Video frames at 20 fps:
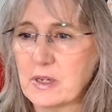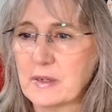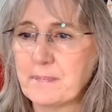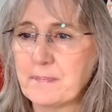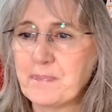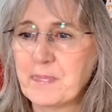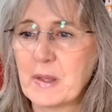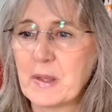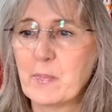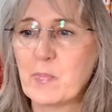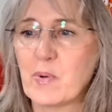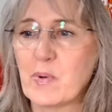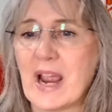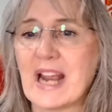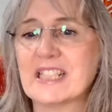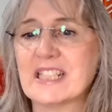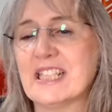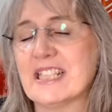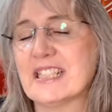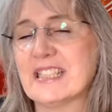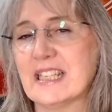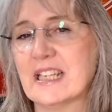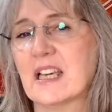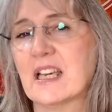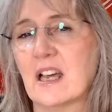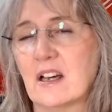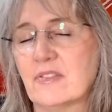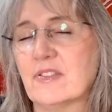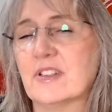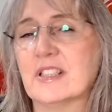one, the practice it
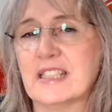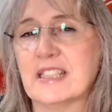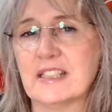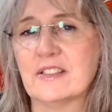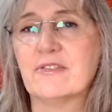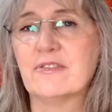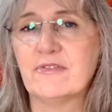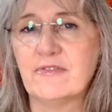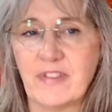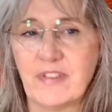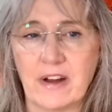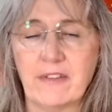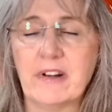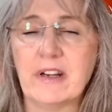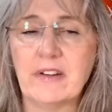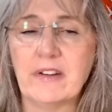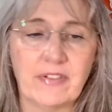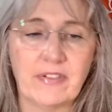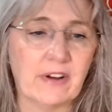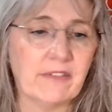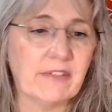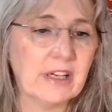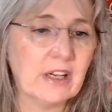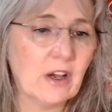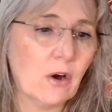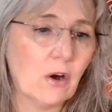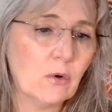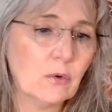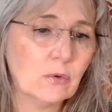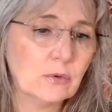covers is very,
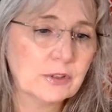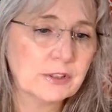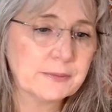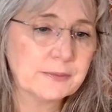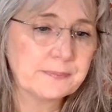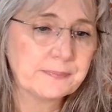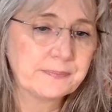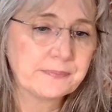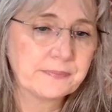very old.